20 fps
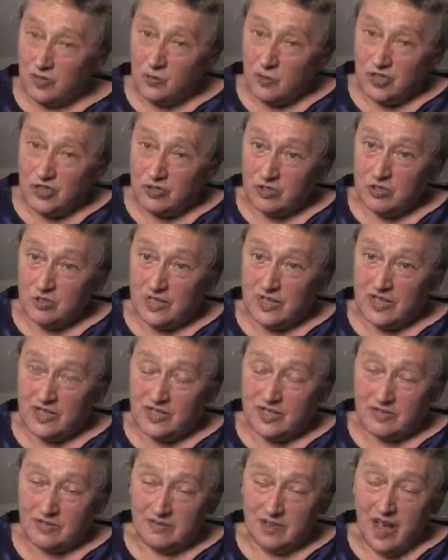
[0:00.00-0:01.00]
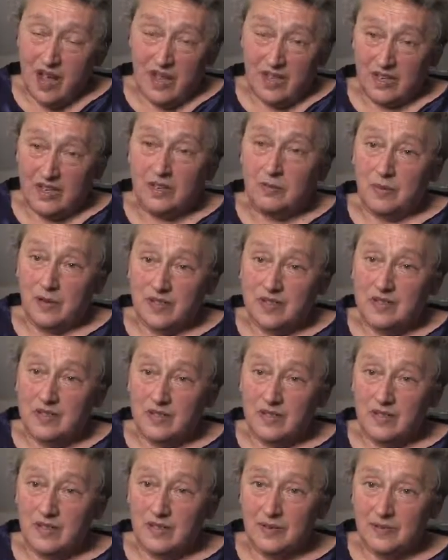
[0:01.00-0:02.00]
What you're doing is lying,
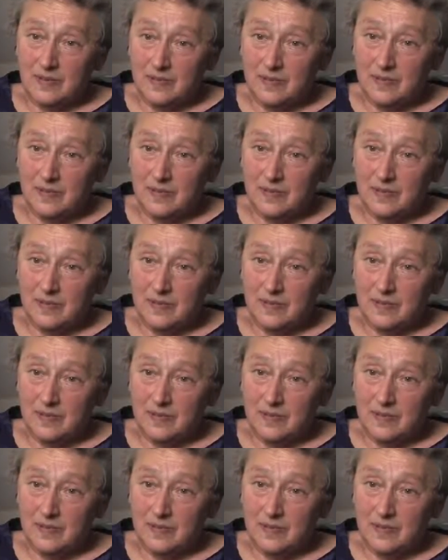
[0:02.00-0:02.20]
basically.